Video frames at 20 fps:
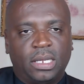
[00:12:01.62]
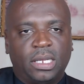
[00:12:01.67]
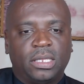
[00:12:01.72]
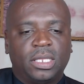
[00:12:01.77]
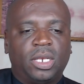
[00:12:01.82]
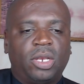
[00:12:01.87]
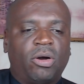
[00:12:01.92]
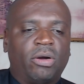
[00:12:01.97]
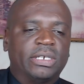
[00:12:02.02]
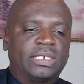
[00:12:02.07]

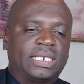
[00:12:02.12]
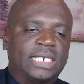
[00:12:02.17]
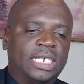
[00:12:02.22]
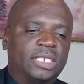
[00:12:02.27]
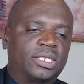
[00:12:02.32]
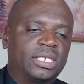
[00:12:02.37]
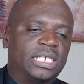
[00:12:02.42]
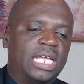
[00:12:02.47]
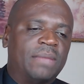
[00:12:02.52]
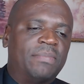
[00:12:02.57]
the Lord
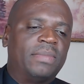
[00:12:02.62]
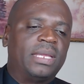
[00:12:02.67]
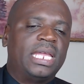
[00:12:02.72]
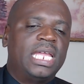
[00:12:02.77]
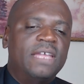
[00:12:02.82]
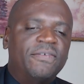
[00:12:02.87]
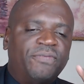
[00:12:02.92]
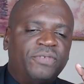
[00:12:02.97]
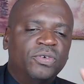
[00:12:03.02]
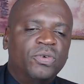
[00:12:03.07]
said to them,
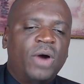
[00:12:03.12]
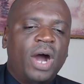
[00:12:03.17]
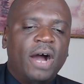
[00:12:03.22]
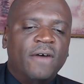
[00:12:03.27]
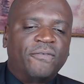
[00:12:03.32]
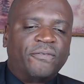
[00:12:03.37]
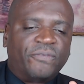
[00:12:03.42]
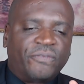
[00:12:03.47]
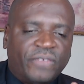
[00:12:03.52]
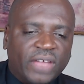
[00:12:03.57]
if you
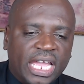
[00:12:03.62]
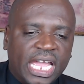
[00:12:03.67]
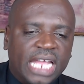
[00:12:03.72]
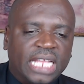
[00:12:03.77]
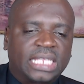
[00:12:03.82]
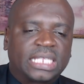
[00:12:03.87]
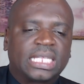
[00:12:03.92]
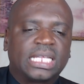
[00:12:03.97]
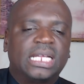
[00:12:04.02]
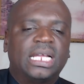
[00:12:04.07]
have
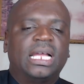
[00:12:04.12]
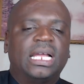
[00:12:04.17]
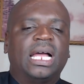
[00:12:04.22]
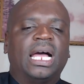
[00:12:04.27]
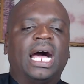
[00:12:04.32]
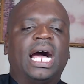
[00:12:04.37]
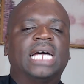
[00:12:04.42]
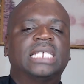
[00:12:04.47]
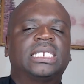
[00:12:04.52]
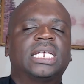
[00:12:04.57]
faith
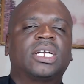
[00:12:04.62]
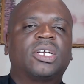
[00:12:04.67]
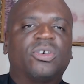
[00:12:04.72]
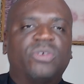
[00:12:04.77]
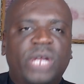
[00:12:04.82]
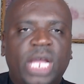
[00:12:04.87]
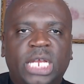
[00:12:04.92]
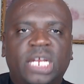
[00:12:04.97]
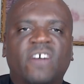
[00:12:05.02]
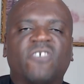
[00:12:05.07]
as a
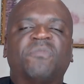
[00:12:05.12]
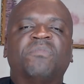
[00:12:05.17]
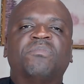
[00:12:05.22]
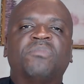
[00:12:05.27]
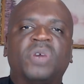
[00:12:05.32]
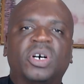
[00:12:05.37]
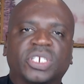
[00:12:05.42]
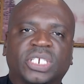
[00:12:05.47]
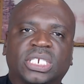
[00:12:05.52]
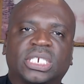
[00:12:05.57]
grain of
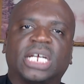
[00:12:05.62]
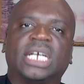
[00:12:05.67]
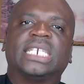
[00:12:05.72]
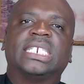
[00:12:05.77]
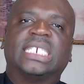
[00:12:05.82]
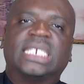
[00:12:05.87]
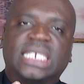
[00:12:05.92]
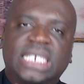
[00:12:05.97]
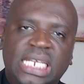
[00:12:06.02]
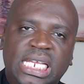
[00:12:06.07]

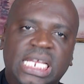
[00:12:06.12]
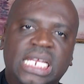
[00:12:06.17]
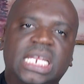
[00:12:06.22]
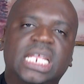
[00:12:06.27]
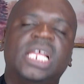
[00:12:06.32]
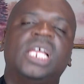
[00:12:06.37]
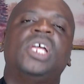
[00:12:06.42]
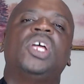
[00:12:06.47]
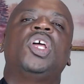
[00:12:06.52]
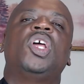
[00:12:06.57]
mustard
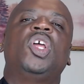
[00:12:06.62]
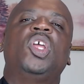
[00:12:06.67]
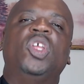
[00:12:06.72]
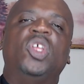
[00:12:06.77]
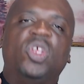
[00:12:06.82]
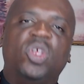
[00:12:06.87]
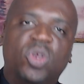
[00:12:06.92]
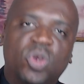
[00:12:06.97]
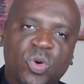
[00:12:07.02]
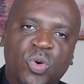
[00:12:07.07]
seed,
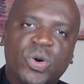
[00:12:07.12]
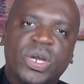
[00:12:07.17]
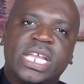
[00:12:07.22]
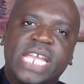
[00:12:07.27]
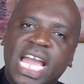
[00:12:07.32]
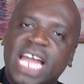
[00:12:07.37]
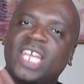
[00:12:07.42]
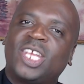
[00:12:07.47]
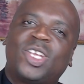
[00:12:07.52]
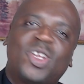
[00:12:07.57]
you
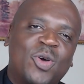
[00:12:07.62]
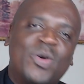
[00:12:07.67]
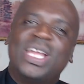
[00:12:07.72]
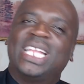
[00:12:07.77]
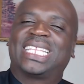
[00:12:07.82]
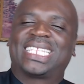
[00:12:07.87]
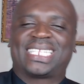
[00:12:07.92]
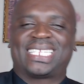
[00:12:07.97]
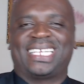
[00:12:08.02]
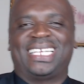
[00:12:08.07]
can do
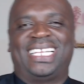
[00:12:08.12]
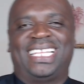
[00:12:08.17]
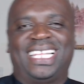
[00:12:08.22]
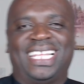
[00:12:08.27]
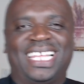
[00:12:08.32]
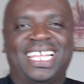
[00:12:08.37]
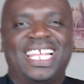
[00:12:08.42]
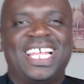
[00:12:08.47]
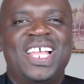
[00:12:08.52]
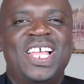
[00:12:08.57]
it.
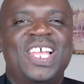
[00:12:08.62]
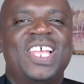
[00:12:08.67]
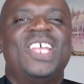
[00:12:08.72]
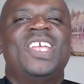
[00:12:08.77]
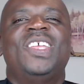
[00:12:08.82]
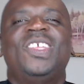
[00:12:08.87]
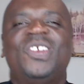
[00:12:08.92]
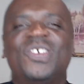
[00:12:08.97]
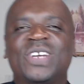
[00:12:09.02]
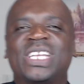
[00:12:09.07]

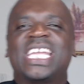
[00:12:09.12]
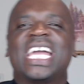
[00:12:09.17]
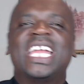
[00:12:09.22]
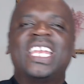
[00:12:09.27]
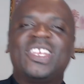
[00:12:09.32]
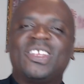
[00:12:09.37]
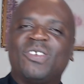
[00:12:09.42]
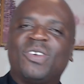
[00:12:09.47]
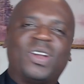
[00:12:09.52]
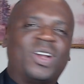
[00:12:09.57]
You
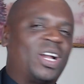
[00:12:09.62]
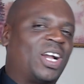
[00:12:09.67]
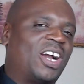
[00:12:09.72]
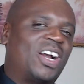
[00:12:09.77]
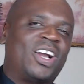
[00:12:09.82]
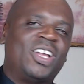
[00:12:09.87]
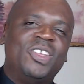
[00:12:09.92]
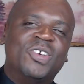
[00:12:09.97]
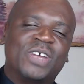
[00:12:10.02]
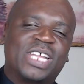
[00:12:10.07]
can
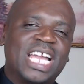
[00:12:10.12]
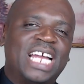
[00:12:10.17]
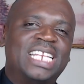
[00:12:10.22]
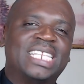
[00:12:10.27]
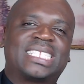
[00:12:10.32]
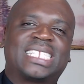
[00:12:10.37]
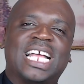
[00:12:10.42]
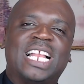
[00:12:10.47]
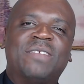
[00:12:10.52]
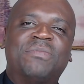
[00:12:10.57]

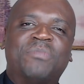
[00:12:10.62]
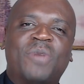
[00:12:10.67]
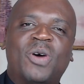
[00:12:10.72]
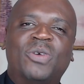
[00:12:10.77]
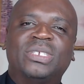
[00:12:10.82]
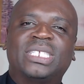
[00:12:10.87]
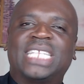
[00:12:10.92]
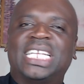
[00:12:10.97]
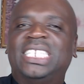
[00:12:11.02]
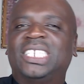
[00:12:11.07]
tell
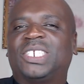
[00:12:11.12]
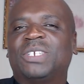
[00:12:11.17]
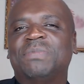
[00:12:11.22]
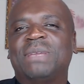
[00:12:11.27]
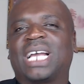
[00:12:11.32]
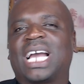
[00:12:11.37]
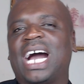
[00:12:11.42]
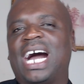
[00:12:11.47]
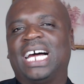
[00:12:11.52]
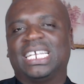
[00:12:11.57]
mountains to
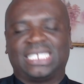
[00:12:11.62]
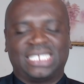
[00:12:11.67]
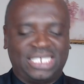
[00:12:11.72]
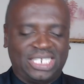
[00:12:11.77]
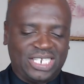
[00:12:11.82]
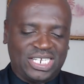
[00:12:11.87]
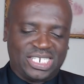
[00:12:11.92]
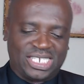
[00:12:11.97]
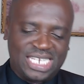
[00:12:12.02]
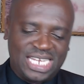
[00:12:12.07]
be cast
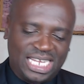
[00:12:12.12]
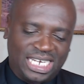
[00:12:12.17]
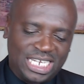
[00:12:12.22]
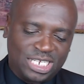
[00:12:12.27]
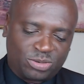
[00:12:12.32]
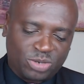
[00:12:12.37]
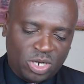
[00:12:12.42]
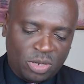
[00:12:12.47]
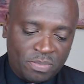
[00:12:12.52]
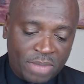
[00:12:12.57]
into the sea and
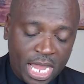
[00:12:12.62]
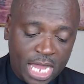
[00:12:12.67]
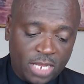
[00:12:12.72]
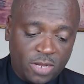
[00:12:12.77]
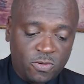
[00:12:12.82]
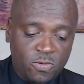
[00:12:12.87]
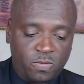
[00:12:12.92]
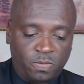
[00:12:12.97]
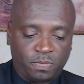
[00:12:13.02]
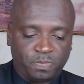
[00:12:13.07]
it will obey
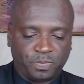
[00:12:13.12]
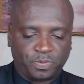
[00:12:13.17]
you.